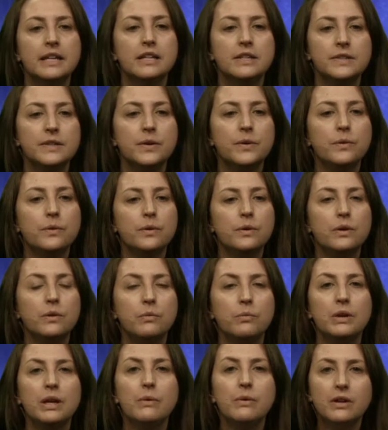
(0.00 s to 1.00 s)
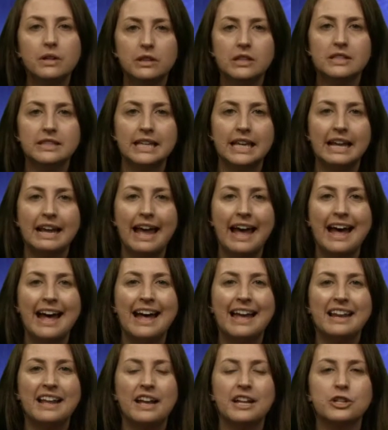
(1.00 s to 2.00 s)
So we were looking
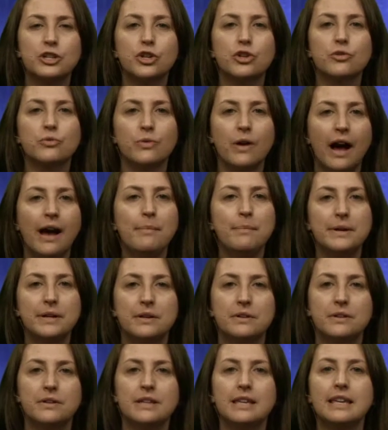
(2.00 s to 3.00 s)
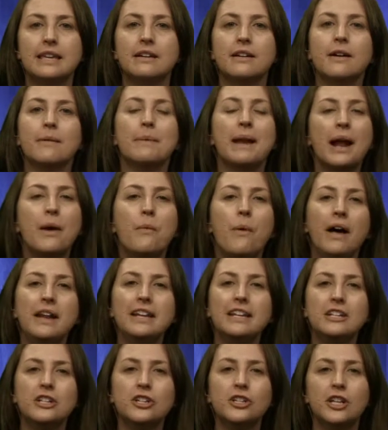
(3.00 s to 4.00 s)
at a tropical eel, but I
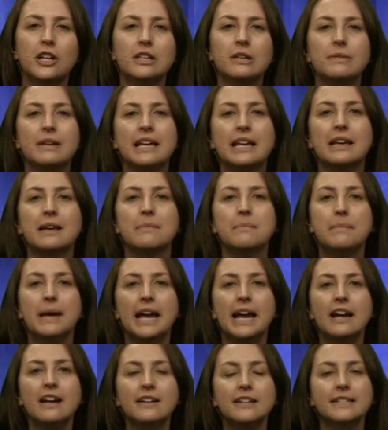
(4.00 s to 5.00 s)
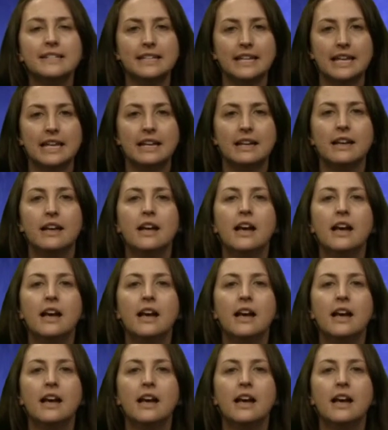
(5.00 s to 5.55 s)
wanted to show you in comparison